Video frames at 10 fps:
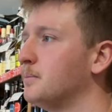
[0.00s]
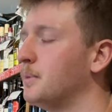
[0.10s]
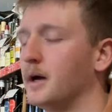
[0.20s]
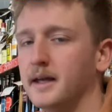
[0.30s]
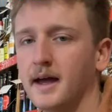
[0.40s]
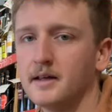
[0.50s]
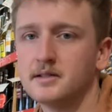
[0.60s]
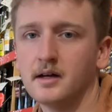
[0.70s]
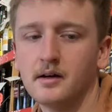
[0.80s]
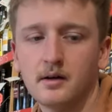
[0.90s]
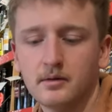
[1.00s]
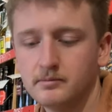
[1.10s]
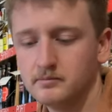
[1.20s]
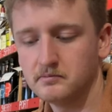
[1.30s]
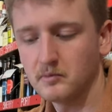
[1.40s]
But yeah, so
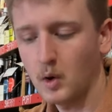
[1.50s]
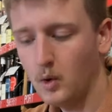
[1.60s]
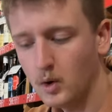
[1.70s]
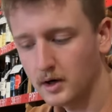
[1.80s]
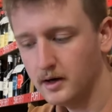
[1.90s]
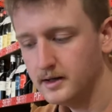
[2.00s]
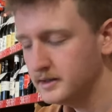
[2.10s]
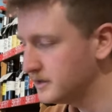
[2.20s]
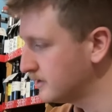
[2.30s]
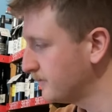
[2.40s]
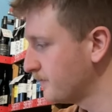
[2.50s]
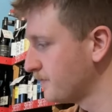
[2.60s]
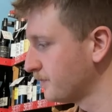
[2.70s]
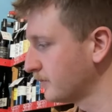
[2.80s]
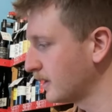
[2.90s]
organized.
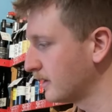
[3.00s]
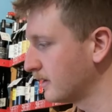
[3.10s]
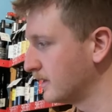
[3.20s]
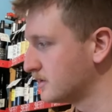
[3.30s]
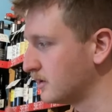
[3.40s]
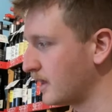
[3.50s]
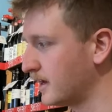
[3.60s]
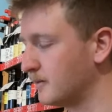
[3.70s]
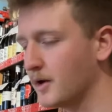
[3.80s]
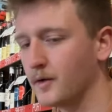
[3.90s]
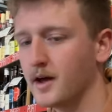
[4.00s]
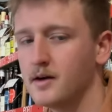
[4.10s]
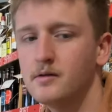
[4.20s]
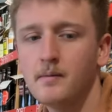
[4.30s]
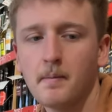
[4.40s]
Let's do that email
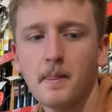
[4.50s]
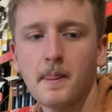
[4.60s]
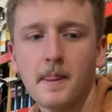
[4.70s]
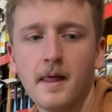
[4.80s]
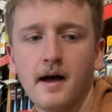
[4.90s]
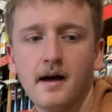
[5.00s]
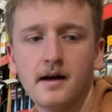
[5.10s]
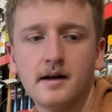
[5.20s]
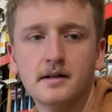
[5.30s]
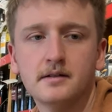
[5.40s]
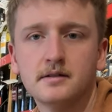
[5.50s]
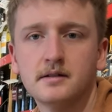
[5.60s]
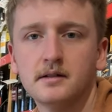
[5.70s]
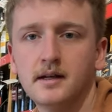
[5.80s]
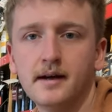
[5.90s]
now. And
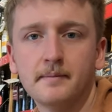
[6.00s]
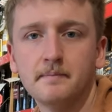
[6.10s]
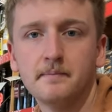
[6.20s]
yeah,